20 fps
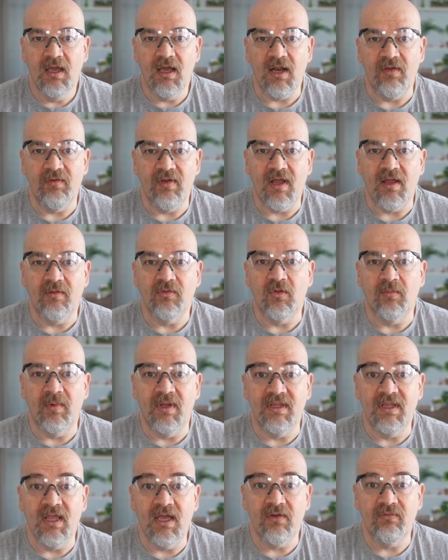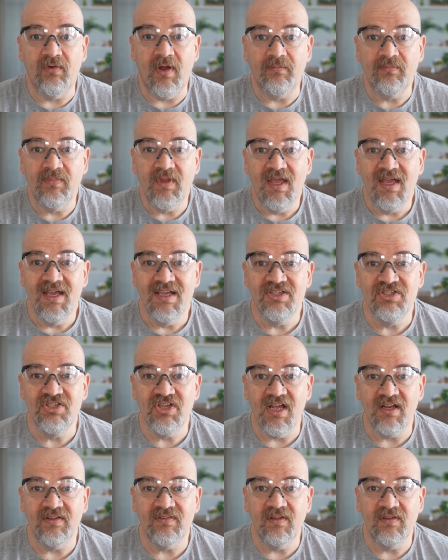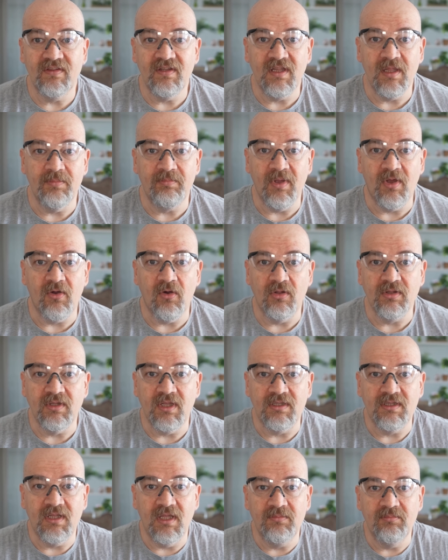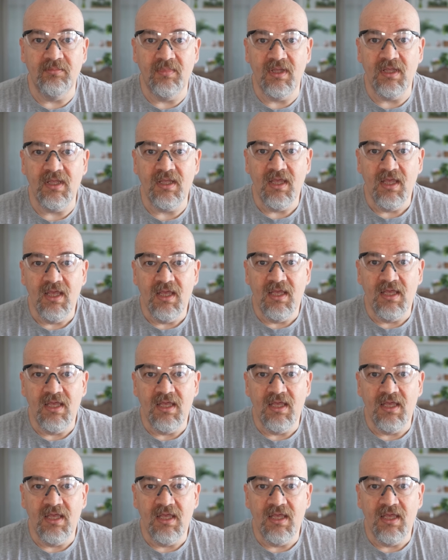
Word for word: Hello, welcome to My Tech Fun. JLC3DP contacted me